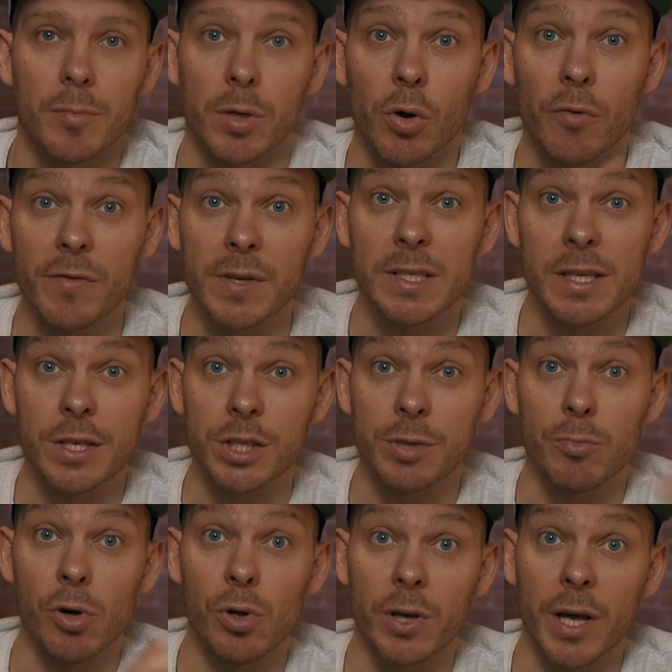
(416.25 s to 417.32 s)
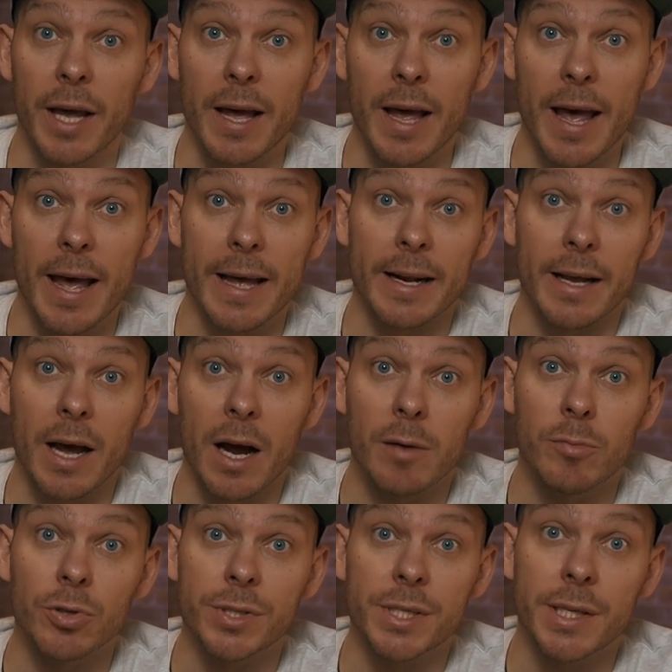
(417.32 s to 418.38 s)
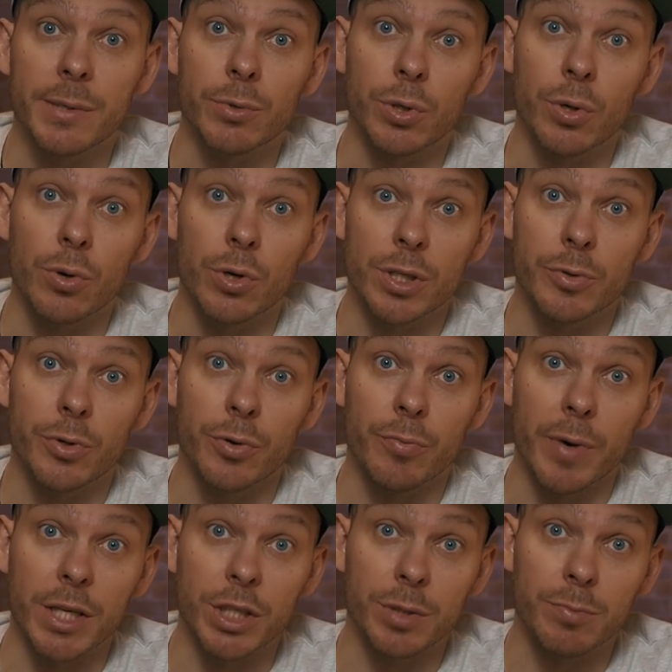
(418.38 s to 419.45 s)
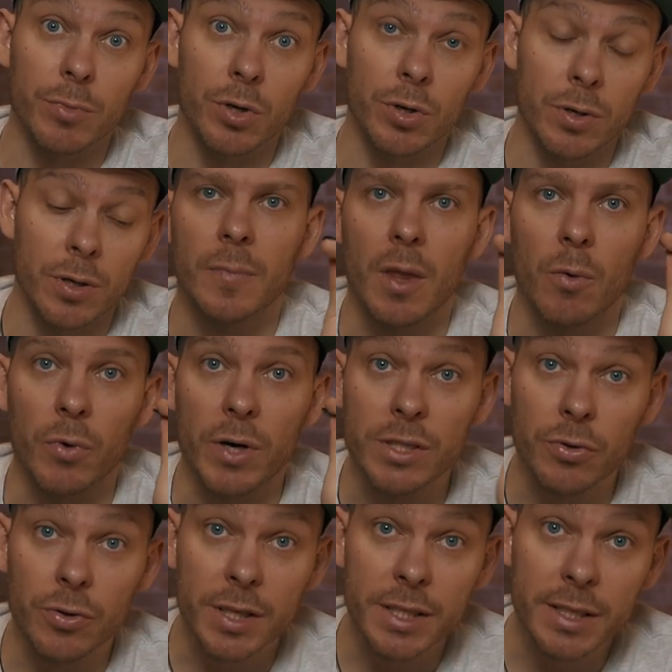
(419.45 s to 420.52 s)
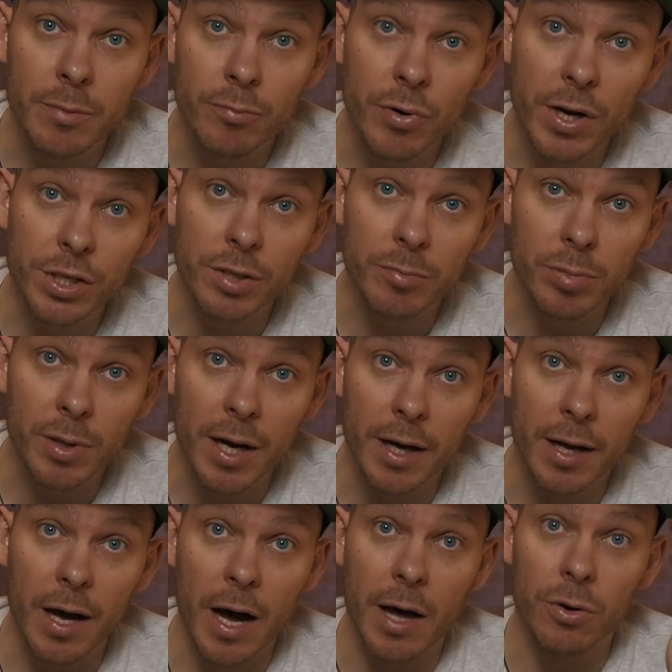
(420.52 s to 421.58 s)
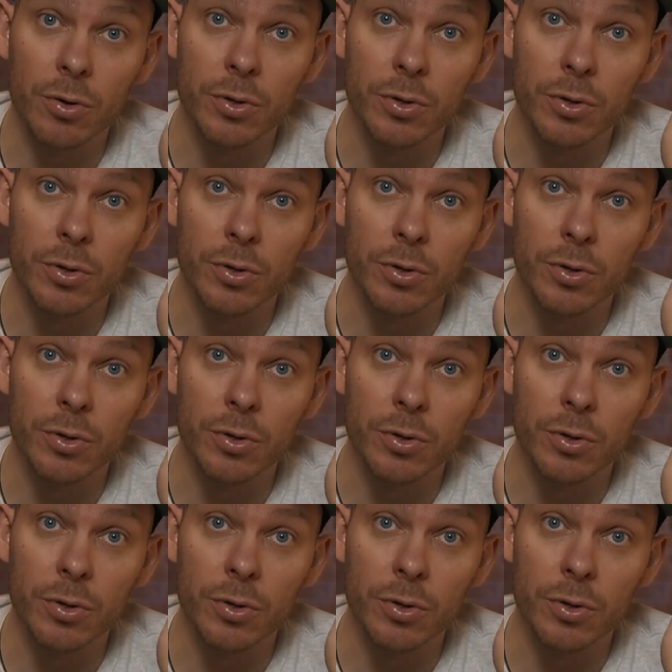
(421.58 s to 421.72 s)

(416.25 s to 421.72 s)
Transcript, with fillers: But obviously Schmolke and Carbon-Ti would cost you much more. Whereas on this compression plug, I